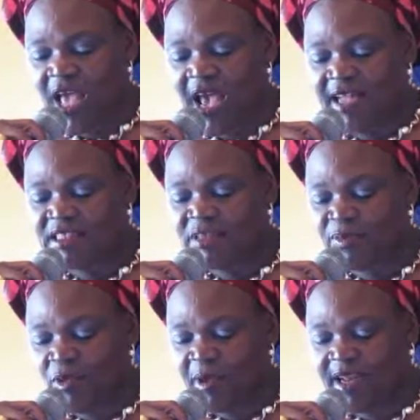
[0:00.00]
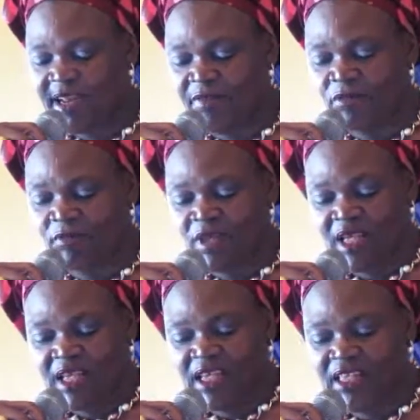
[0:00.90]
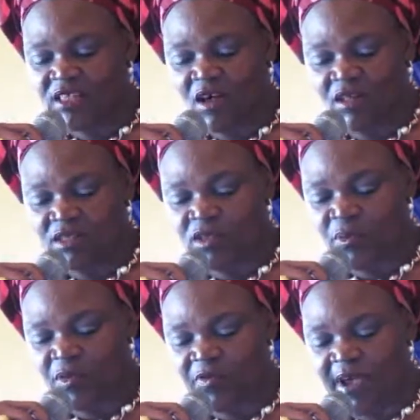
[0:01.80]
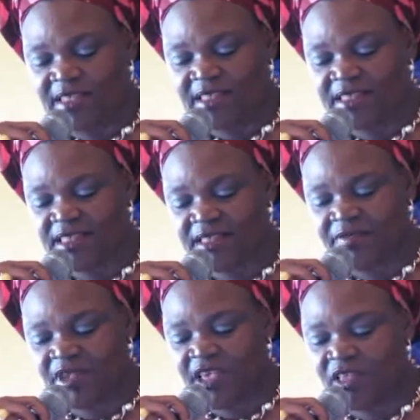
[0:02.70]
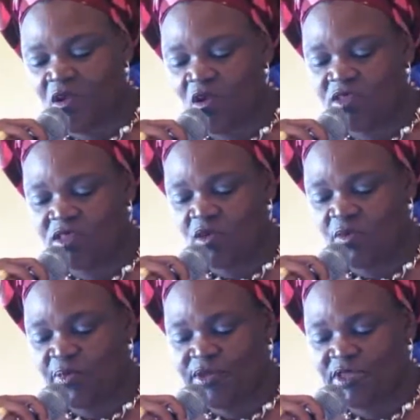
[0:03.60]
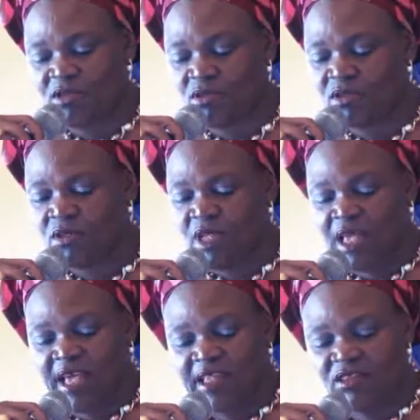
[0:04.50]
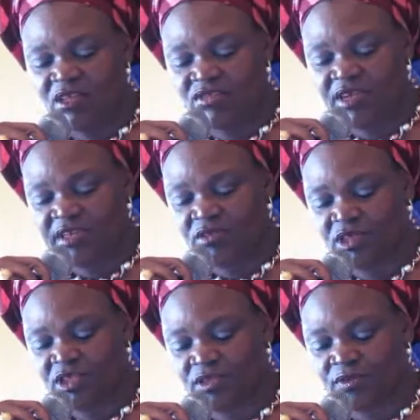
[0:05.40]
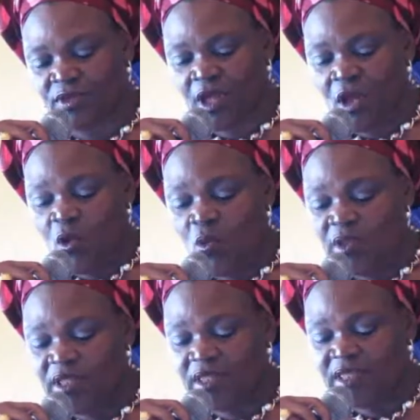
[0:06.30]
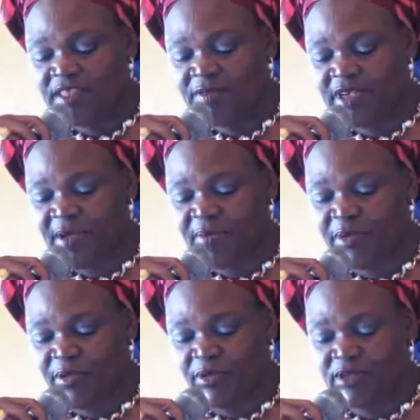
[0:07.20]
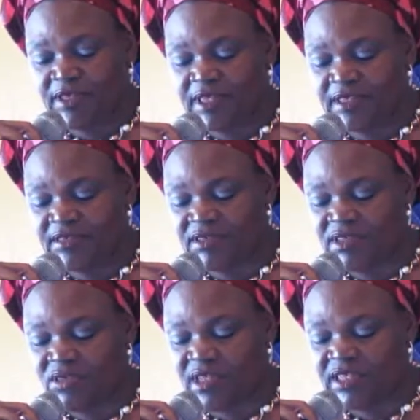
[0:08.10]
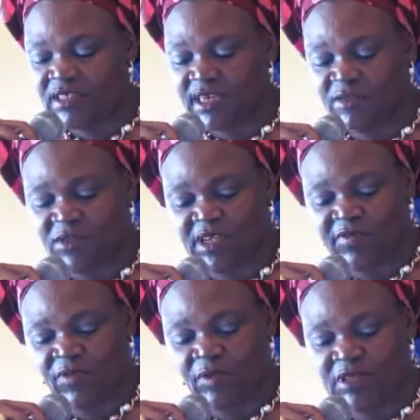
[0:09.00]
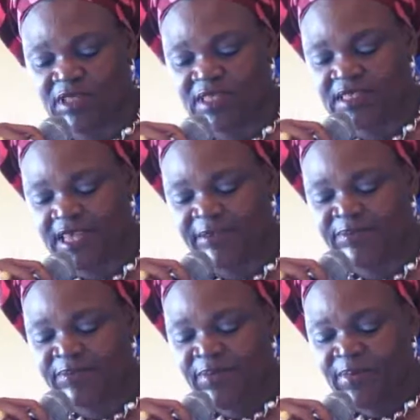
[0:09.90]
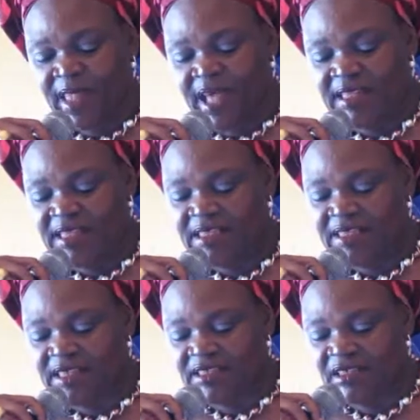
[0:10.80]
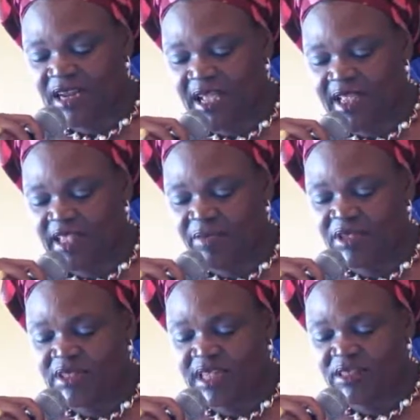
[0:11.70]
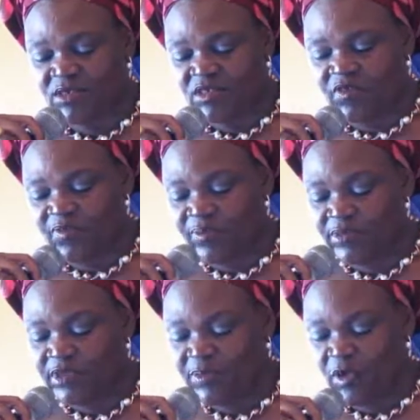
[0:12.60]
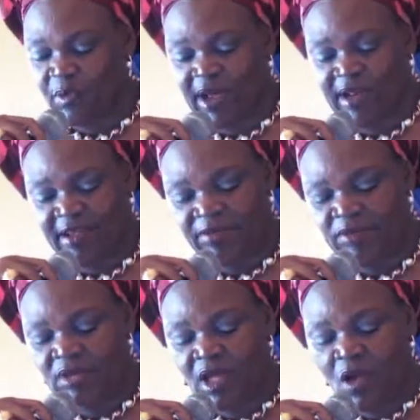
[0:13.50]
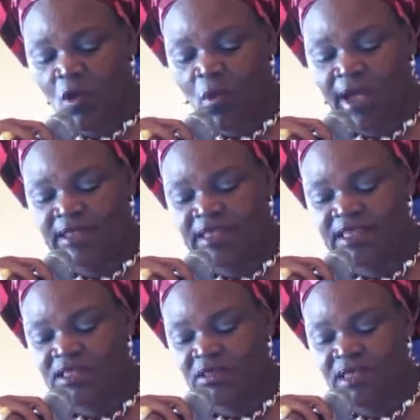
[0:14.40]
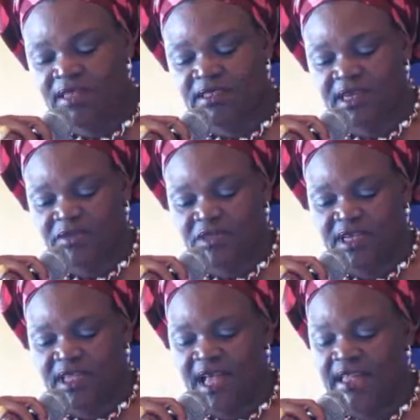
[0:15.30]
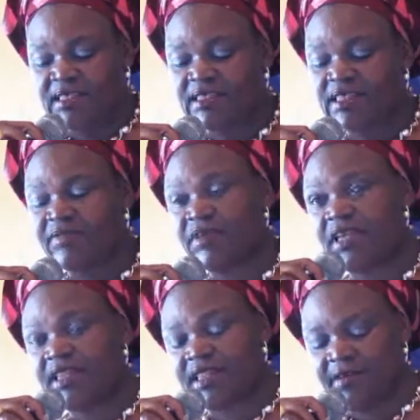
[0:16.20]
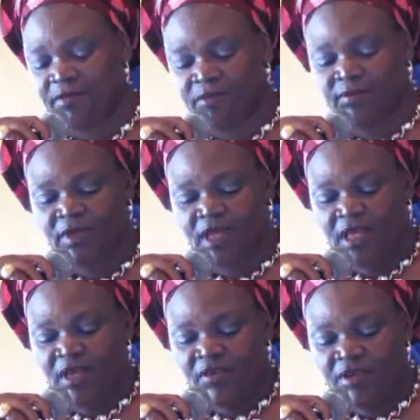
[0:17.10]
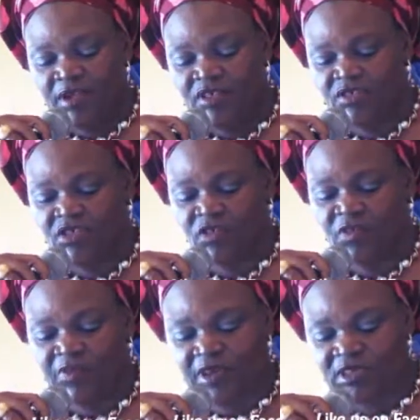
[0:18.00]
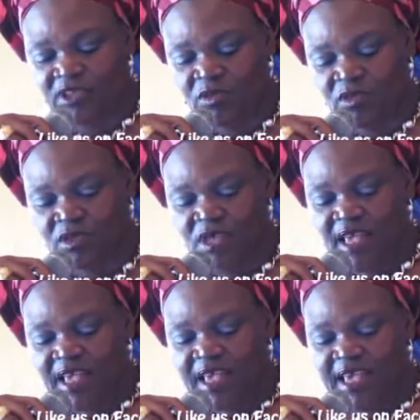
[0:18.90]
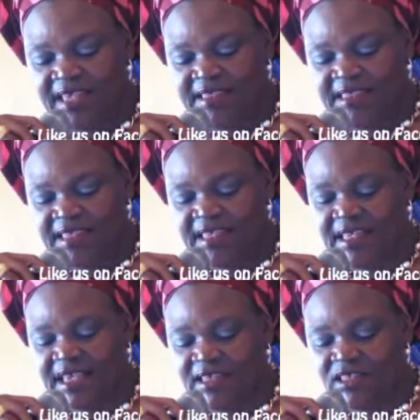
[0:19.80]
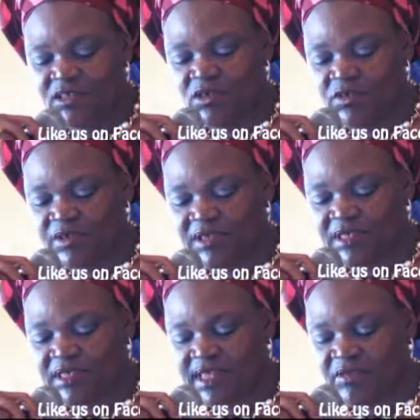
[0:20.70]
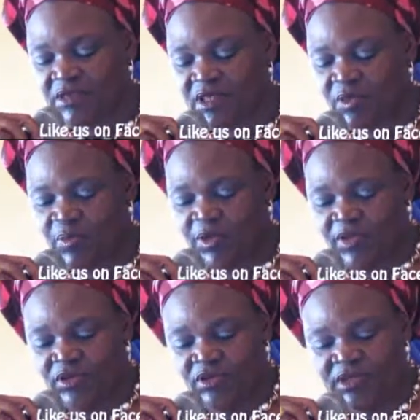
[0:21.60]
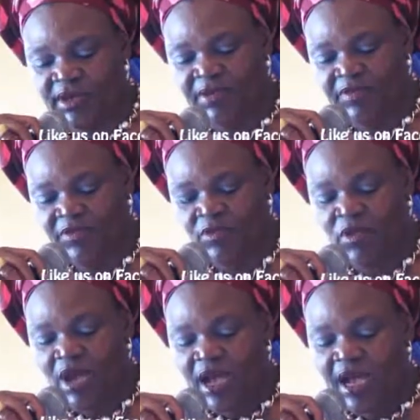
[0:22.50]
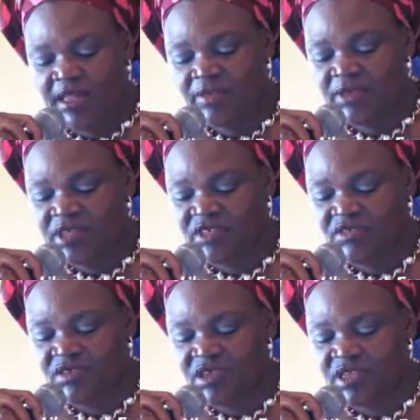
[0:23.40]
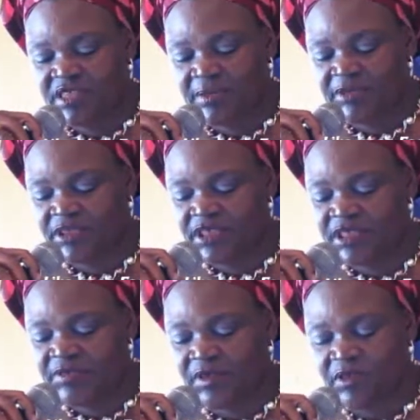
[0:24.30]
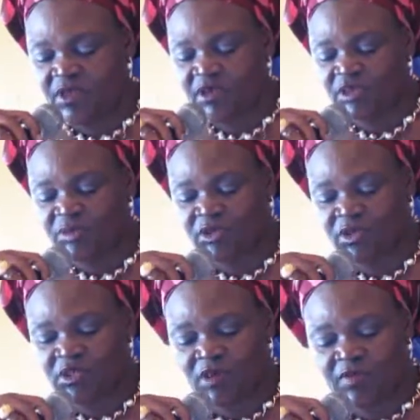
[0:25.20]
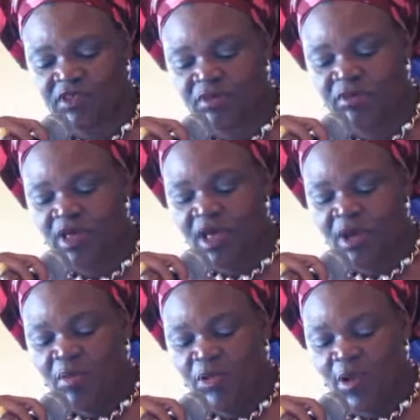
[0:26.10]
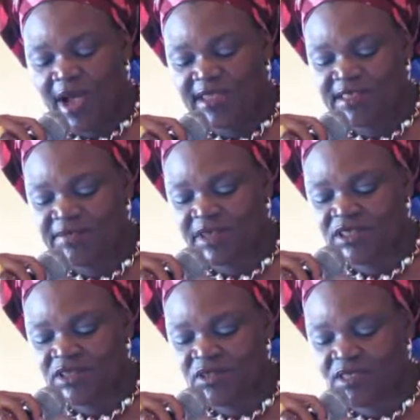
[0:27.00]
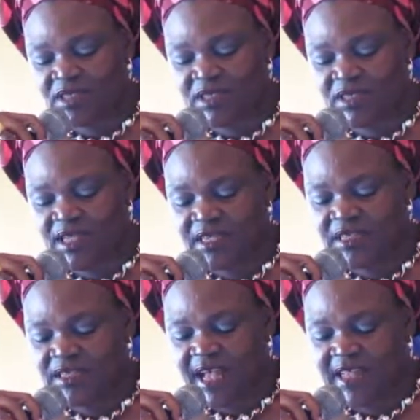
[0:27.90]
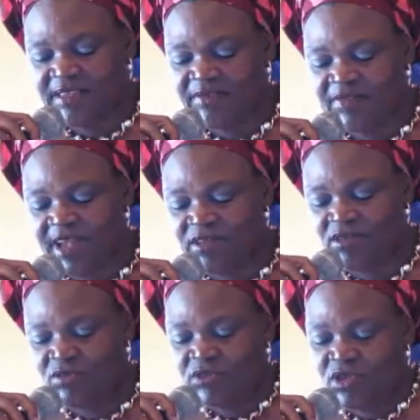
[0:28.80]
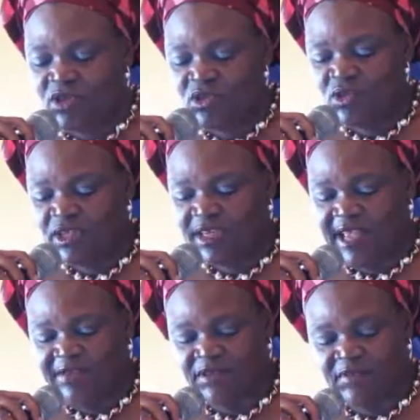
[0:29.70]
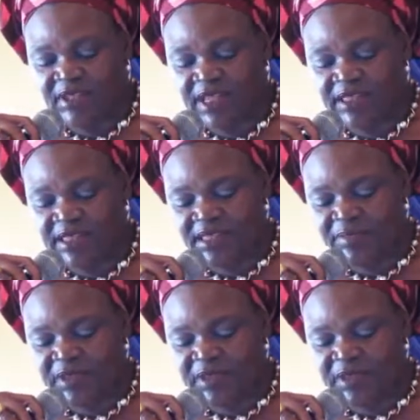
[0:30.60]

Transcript: at diploma level. It also provides a certificate course on preschool and nursery education. Within this time period, 33 students graduated from the center at the international academic status of diploma level, while 10 students graduated at the certificate level. Registration of NGOs. 80 NGOs were registered within the period under review, and the ministry is appreciative of the contributions of some proactive NGOs in the state in adding value to the life of Deltans,